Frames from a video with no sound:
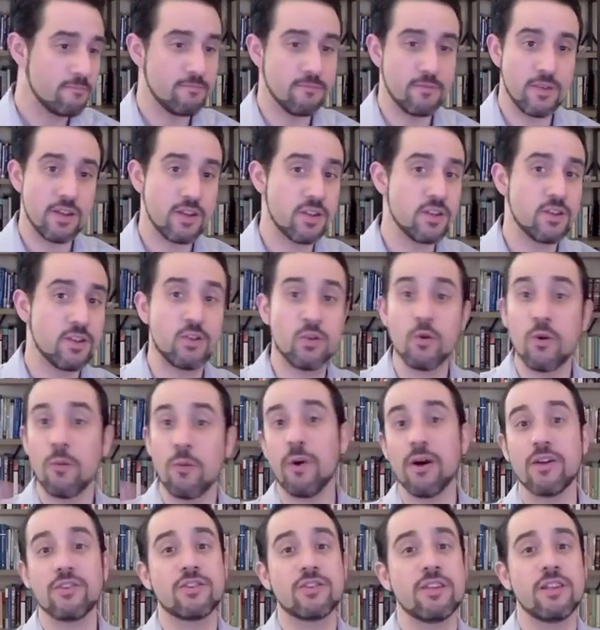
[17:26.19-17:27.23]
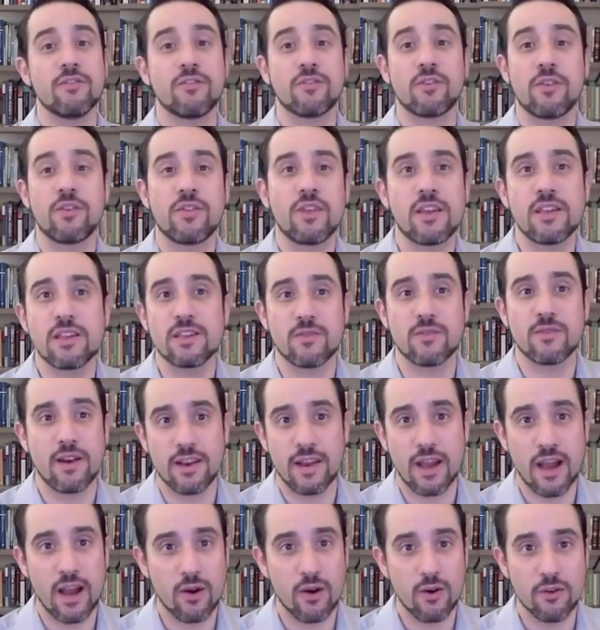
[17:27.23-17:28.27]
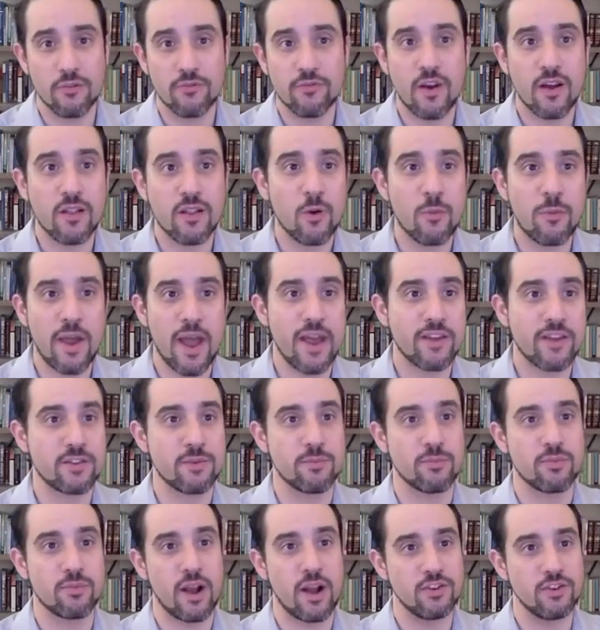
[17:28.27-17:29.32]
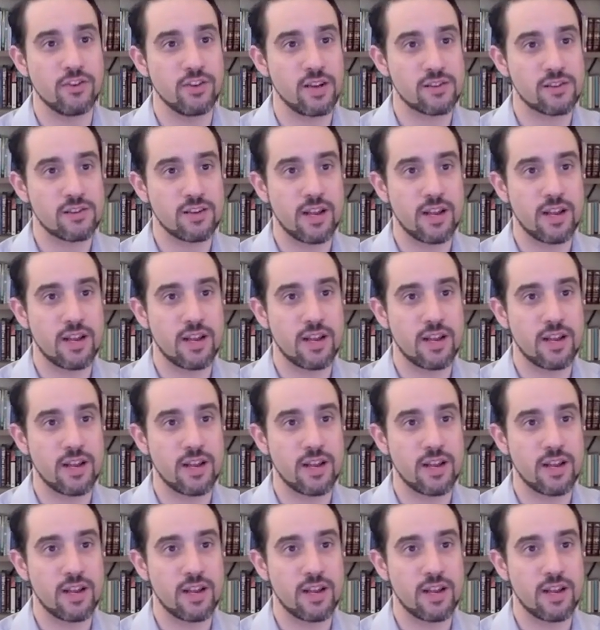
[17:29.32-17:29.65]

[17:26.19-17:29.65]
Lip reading: just do a bunch of different things right now and follow passion projects,